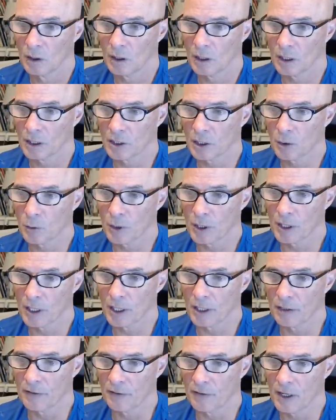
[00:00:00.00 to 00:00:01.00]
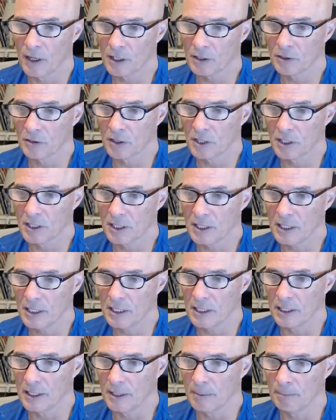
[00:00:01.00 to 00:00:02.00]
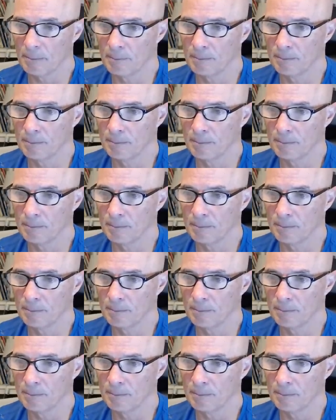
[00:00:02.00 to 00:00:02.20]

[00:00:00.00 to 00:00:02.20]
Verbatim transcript: Gotta start working on your Fox or the Z. Yep.